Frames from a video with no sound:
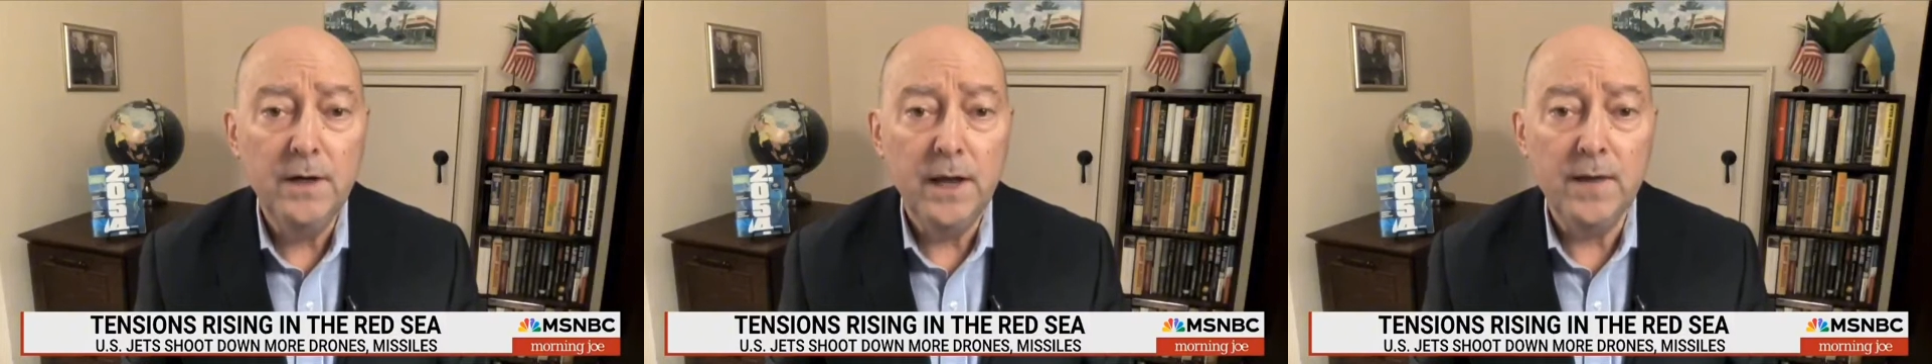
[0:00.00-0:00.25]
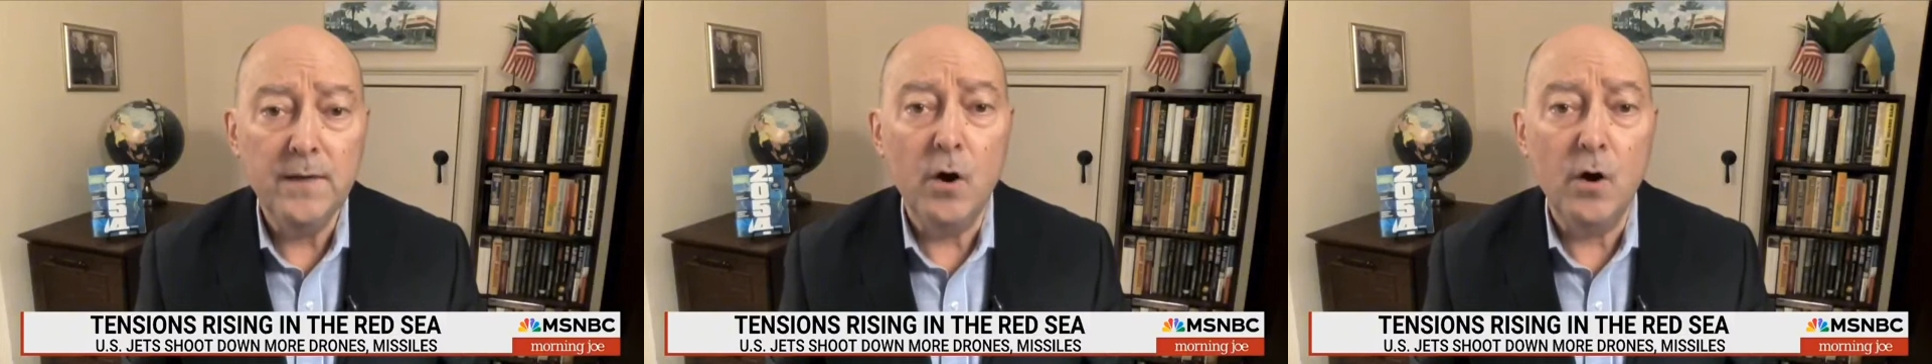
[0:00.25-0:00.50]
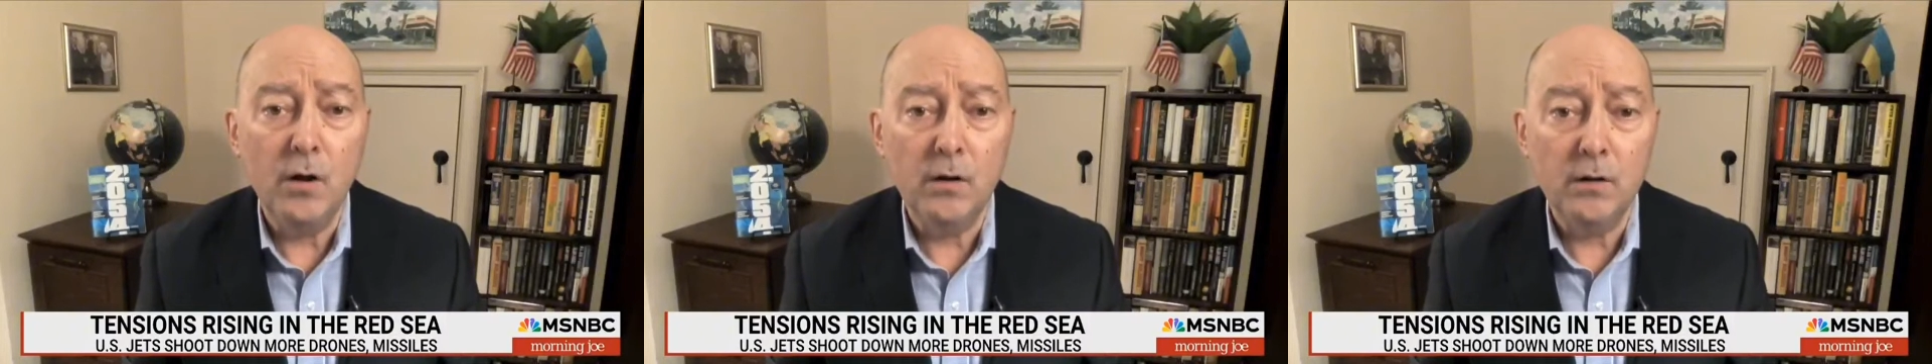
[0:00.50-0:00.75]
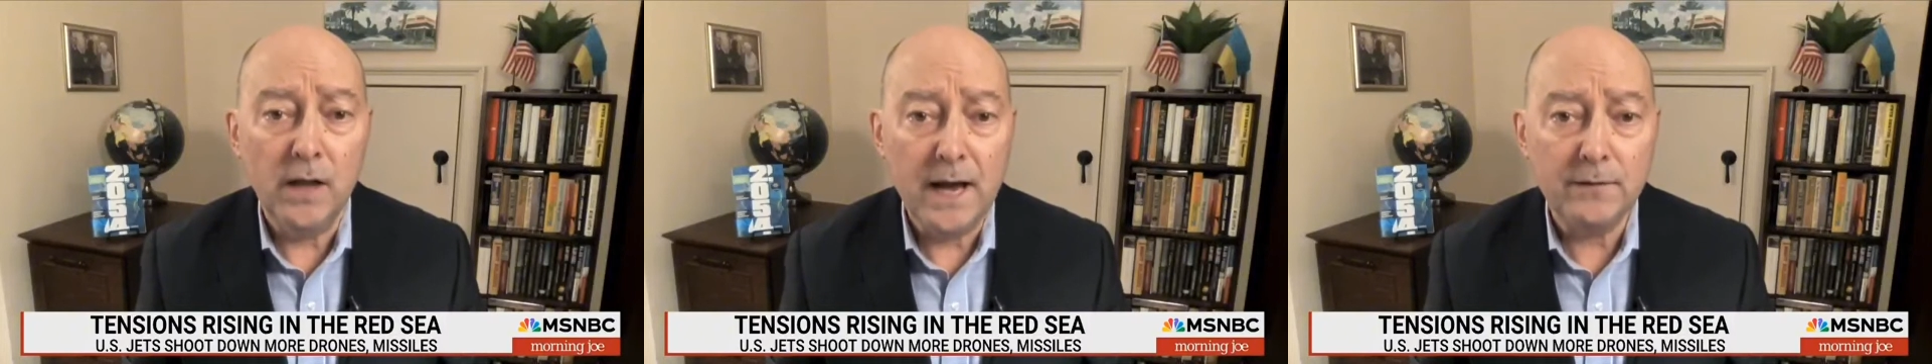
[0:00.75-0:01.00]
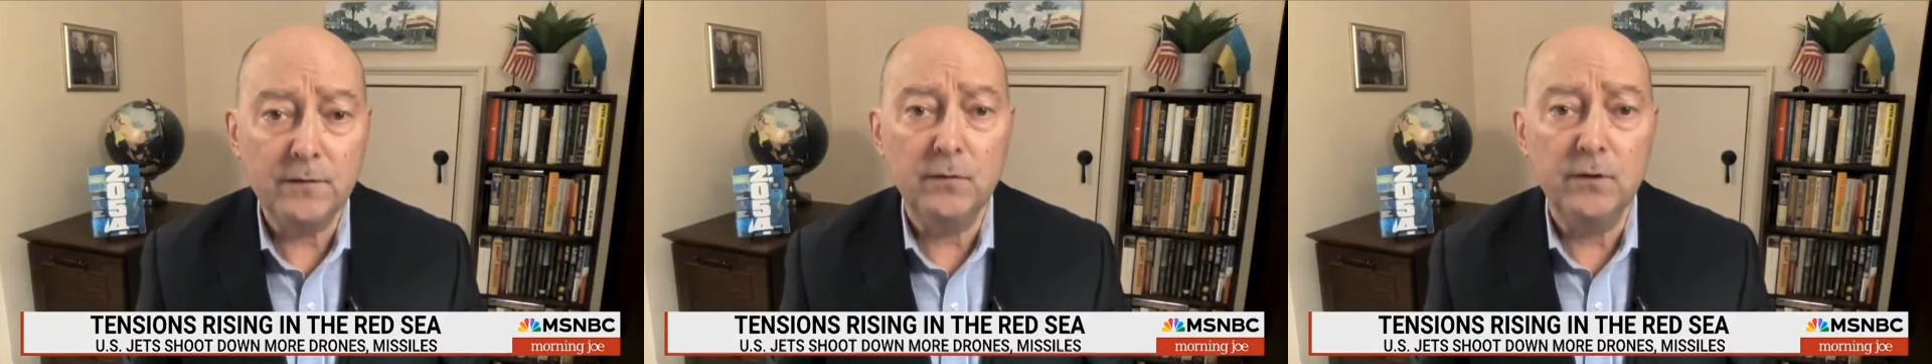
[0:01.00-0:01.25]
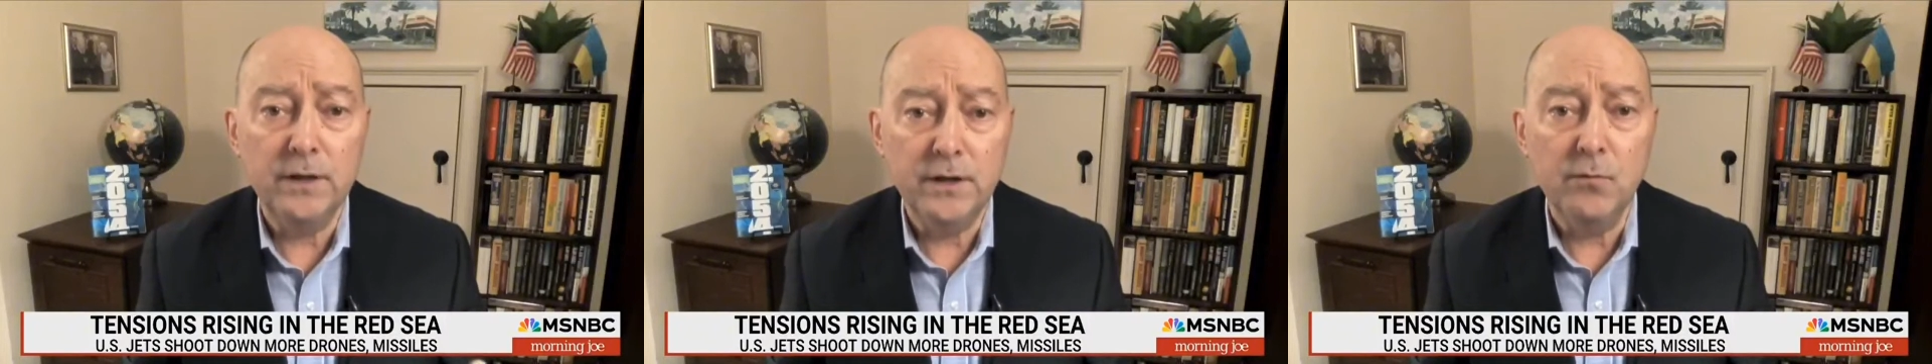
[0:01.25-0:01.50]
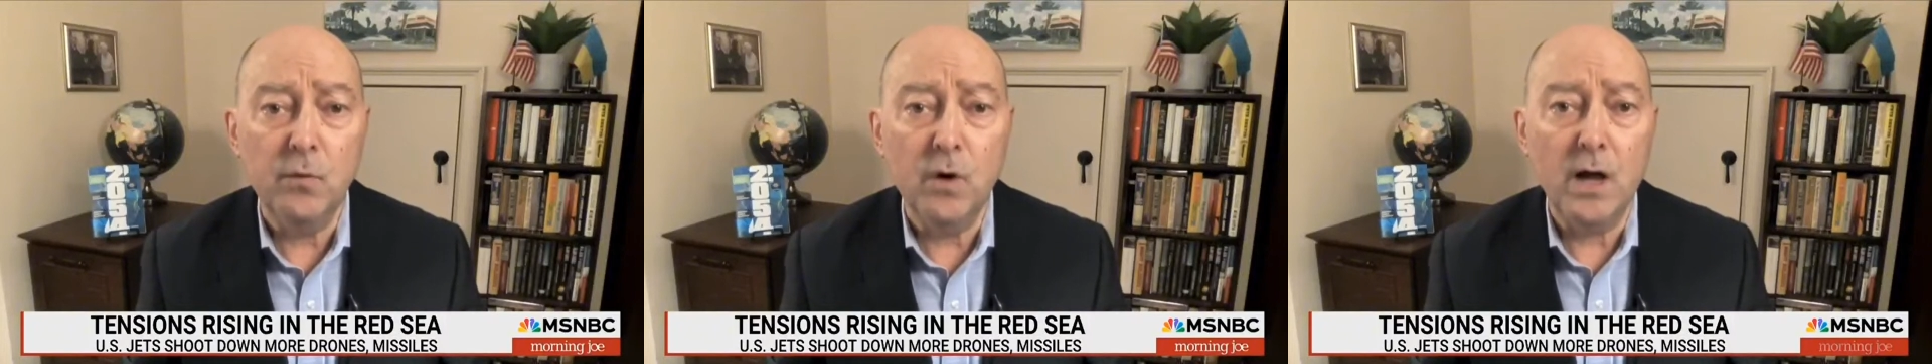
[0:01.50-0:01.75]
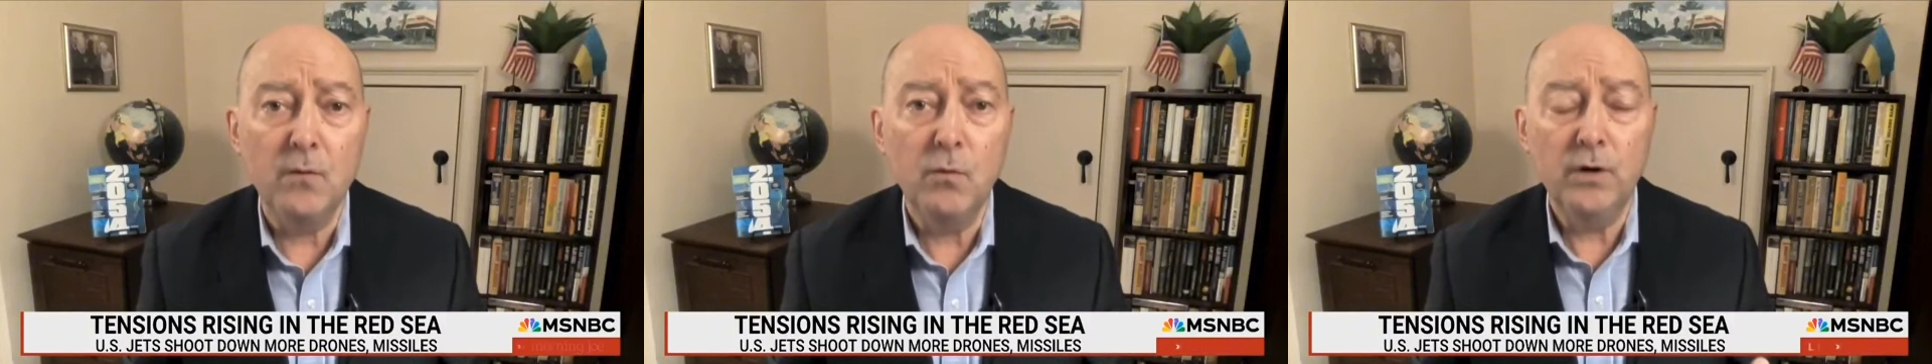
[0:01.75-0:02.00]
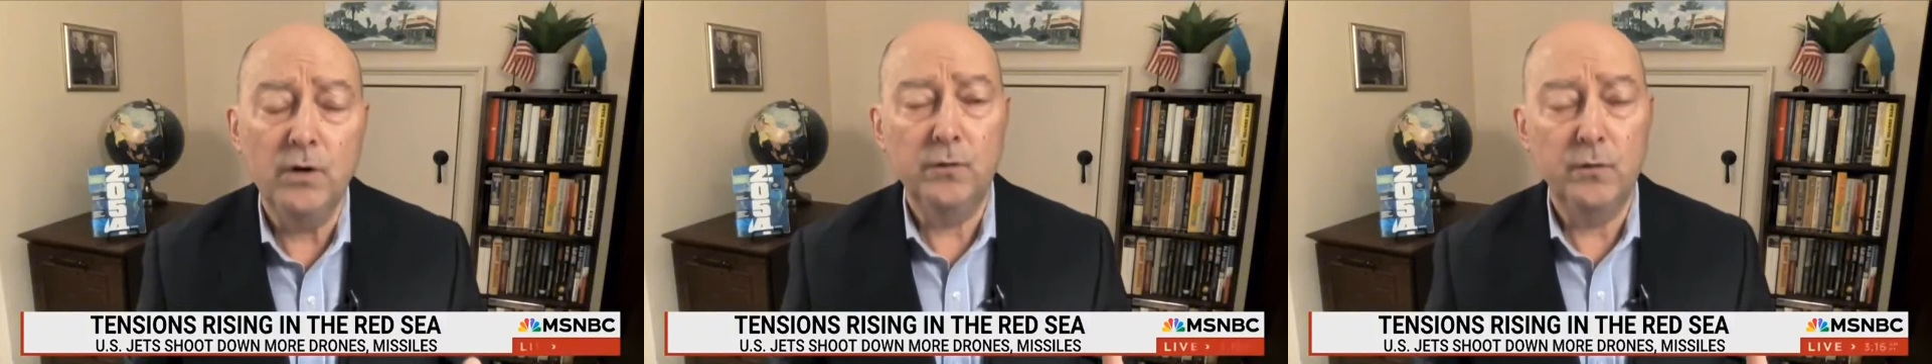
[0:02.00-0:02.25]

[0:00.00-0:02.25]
And lastly, Iran wants